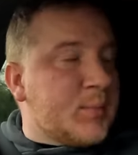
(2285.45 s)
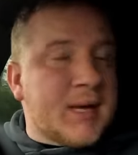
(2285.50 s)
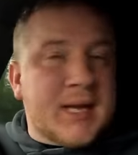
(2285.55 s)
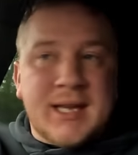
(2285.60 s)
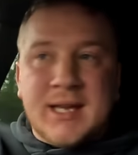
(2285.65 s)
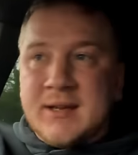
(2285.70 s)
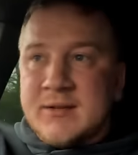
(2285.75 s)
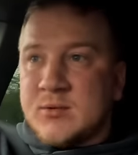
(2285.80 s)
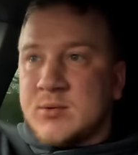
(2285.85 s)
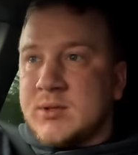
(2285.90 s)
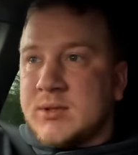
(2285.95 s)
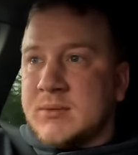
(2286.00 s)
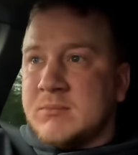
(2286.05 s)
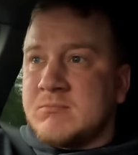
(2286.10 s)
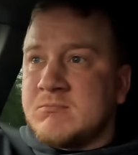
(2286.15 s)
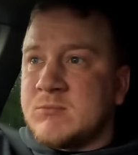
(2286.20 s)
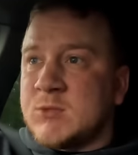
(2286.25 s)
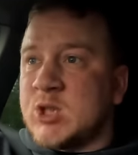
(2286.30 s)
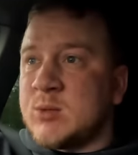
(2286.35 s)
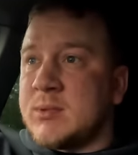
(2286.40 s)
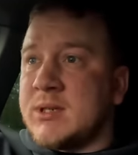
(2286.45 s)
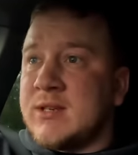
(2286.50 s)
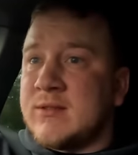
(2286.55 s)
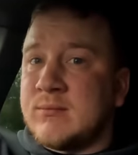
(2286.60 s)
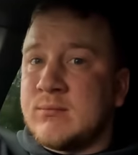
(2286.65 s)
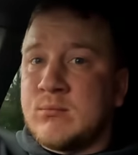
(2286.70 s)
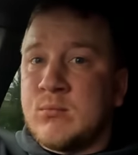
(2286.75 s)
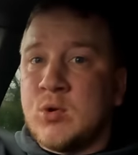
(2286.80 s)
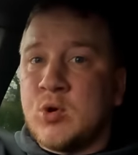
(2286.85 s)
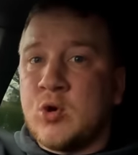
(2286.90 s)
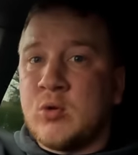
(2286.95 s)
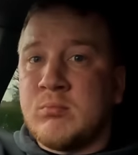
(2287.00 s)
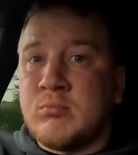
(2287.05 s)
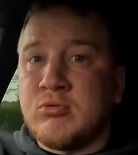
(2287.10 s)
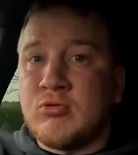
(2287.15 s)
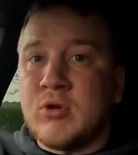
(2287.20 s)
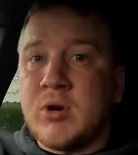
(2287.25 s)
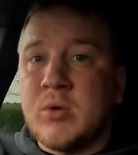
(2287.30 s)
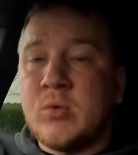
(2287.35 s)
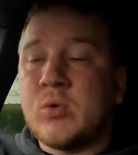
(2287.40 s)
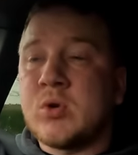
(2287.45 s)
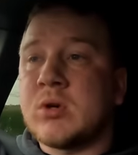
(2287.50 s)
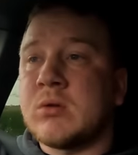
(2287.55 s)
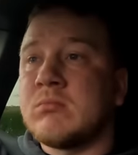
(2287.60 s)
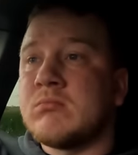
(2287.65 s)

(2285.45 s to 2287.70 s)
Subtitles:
Pay everyone to be more broke.